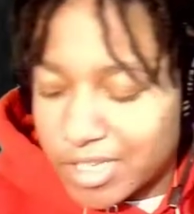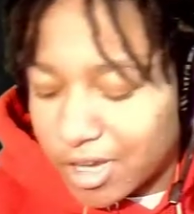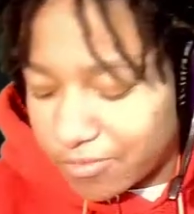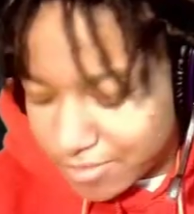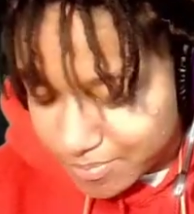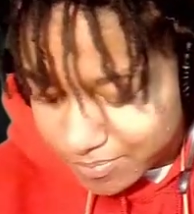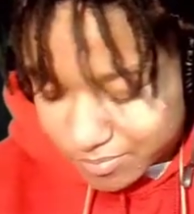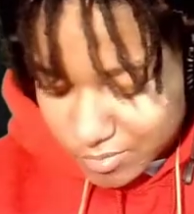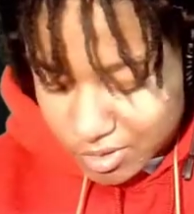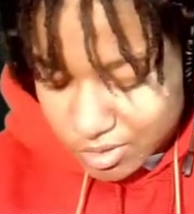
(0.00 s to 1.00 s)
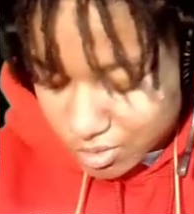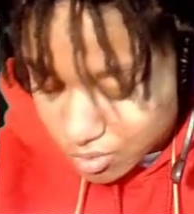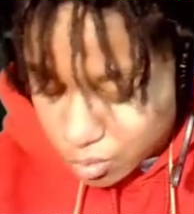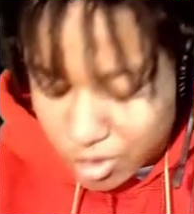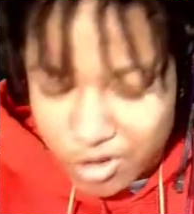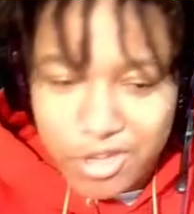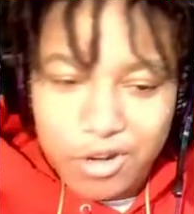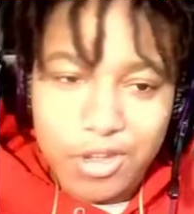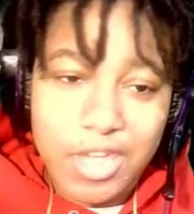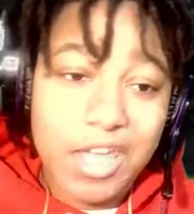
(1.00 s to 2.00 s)
tough. We are
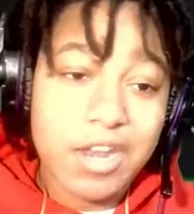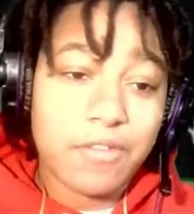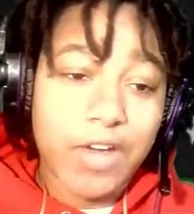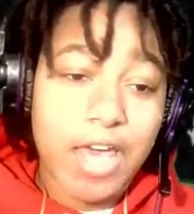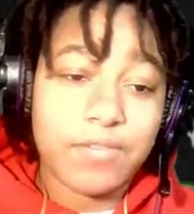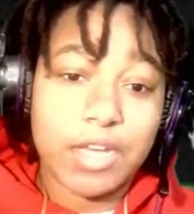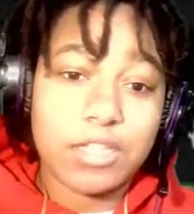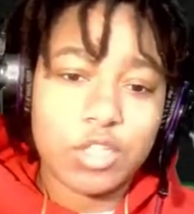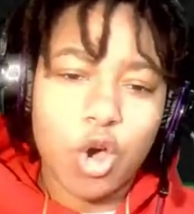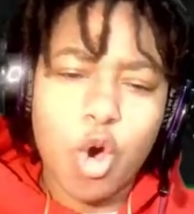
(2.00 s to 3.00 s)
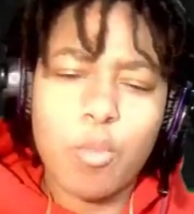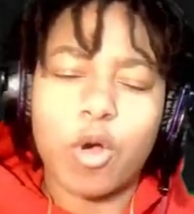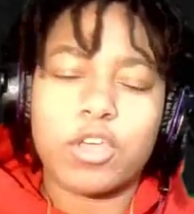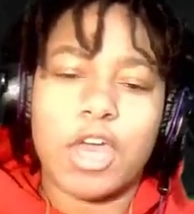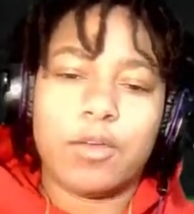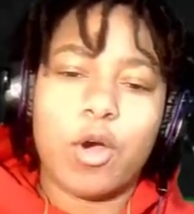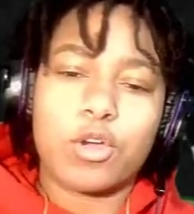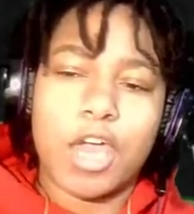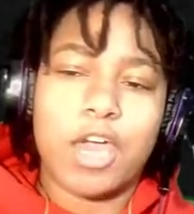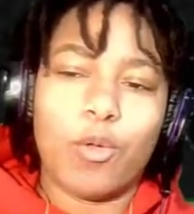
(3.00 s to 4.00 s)
here in five nights. Oh, okay,
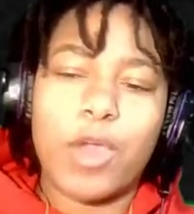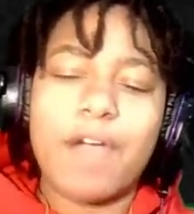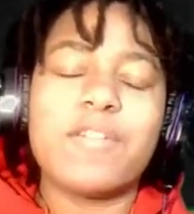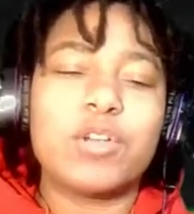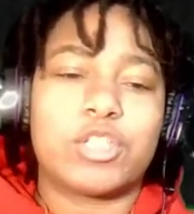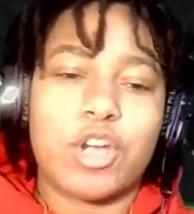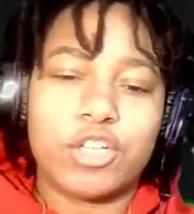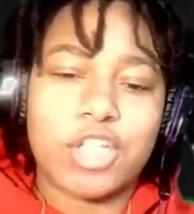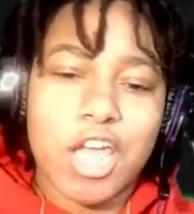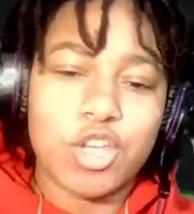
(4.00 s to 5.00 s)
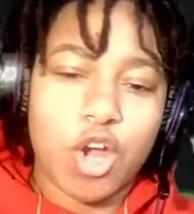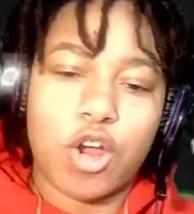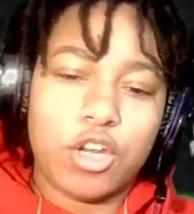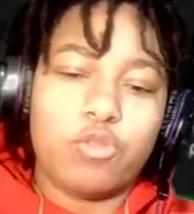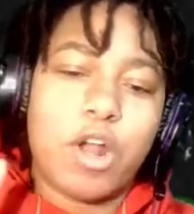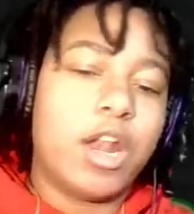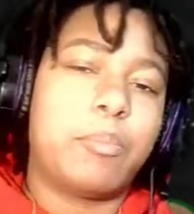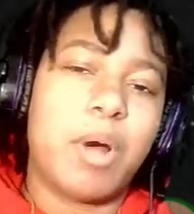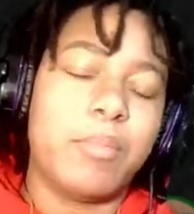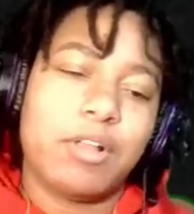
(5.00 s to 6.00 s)
okay. We haven't even started yet, and you're already running
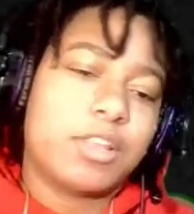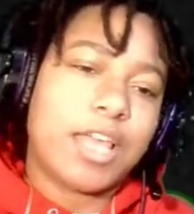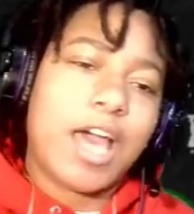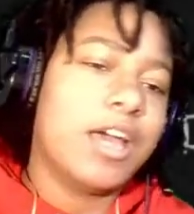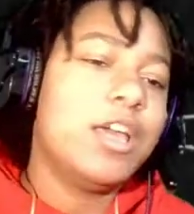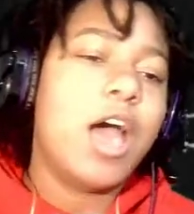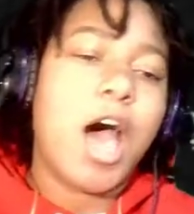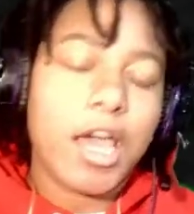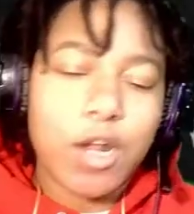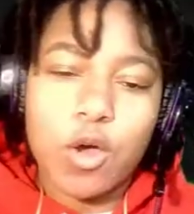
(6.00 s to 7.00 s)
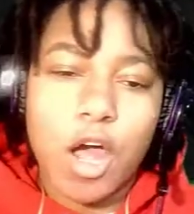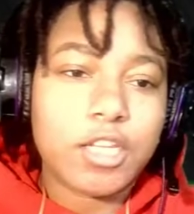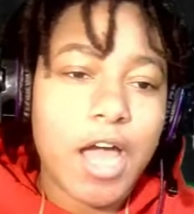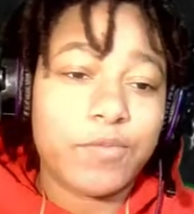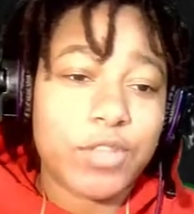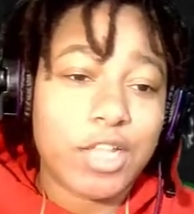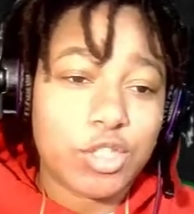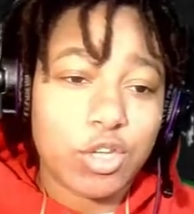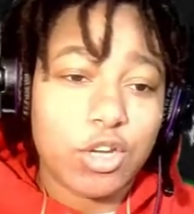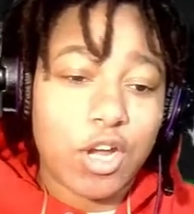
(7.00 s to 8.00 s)
up on me like that. I don't got time for that,
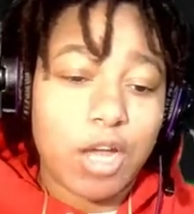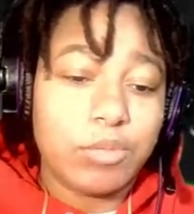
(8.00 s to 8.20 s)
sir. I'm